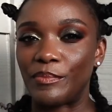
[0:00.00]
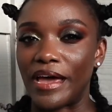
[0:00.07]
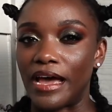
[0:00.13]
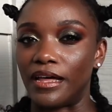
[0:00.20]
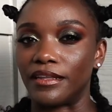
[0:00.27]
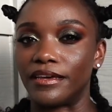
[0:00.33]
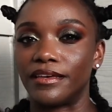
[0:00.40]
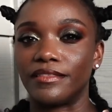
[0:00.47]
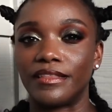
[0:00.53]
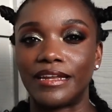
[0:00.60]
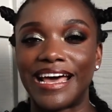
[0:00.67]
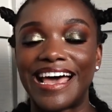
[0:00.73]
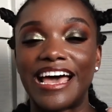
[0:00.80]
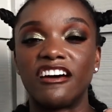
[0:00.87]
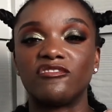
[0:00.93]
palette. Then
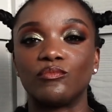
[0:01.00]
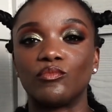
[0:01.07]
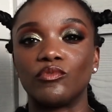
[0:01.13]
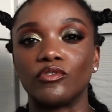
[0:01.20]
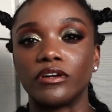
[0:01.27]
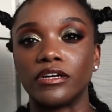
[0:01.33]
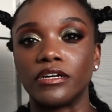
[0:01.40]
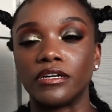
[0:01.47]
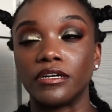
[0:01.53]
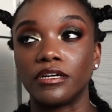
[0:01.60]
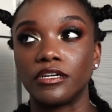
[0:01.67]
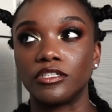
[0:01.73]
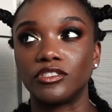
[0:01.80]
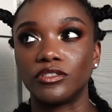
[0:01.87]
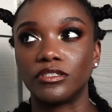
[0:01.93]
I have more
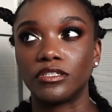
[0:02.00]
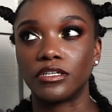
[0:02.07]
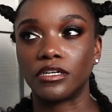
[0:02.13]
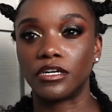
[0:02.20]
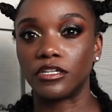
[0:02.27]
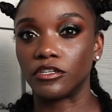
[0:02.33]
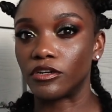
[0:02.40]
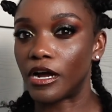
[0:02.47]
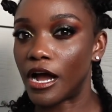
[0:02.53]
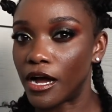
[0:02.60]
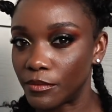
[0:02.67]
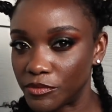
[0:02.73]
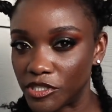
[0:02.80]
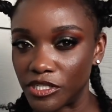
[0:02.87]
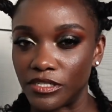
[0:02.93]
color
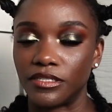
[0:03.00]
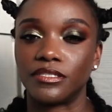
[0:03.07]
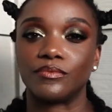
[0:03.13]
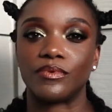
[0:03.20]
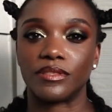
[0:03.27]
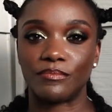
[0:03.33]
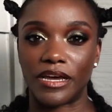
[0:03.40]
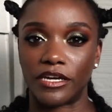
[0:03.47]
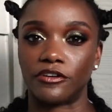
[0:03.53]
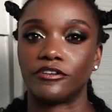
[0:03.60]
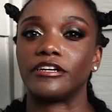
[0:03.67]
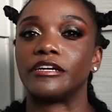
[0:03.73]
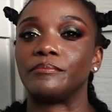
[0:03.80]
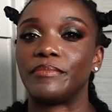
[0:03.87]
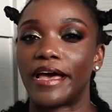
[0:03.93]
options with my
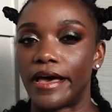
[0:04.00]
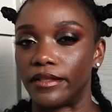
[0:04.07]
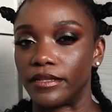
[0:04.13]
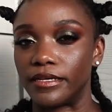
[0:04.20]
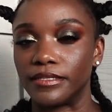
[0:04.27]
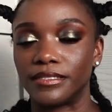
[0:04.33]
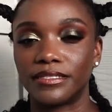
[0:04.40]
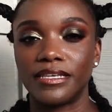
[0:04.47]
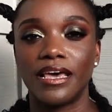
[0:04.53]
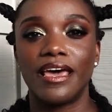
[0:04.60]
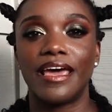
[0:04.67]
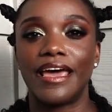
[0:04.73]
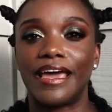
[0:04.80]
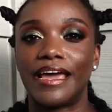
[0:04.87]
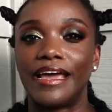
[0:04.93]
cream palettes,
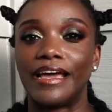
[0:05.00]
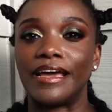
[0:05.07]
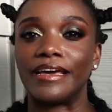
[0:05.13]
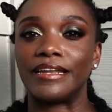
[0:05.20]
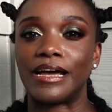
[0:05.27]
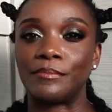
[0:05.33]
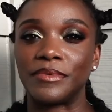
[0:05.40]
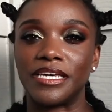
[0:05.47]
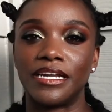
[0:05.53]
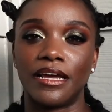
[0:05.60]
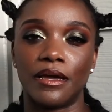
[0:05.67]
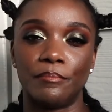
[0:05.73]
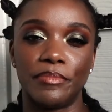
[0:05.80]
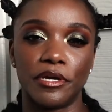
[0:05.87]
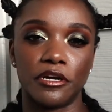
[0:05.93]
and I'm
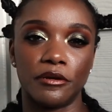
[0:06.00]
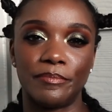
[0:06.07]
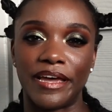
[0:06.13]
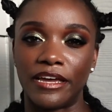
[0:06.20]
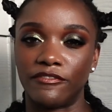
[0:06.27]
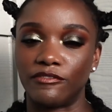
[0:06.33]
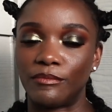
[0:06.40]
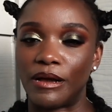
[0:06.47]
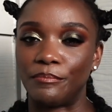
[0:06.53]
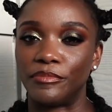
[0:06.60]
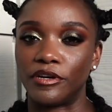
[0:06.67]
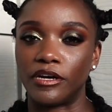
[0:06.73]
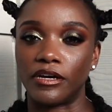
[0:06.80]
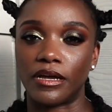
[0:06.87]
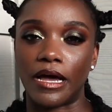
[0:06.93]
getting a bigger bang for my
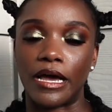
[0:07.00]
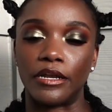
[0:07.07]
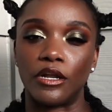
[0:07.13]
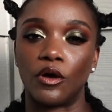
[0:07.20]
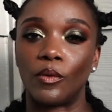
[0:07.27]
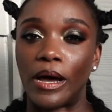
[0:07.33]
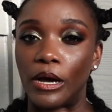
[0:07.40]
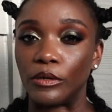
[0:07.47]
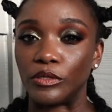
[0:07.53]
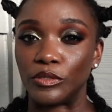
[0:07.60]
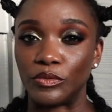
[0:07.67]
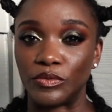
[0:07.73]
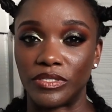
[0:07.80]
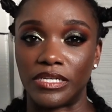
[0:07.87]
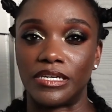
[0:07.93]
buck. I know I'll
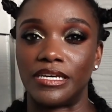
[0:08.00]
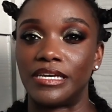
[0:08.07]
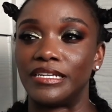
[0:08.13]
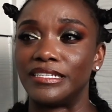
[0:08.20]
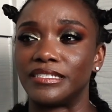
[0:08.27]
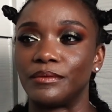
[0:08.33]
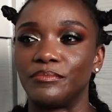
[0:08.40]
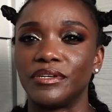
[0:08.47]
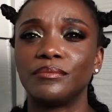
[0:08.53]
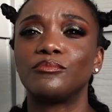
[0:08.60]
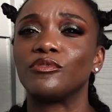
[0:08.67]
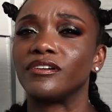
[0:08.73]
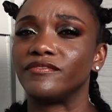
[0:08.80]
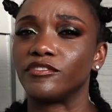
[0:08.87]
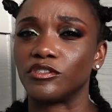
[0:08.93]
use it, and it's a bit
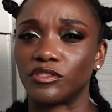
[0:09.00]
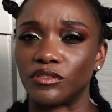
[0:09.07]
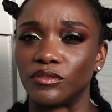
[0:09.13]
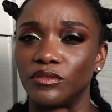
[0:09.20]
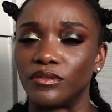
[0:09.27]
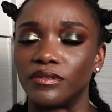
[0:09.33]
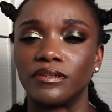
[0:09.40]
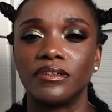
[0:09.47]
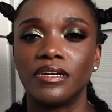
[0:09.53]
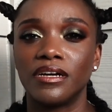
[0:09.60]
more versatile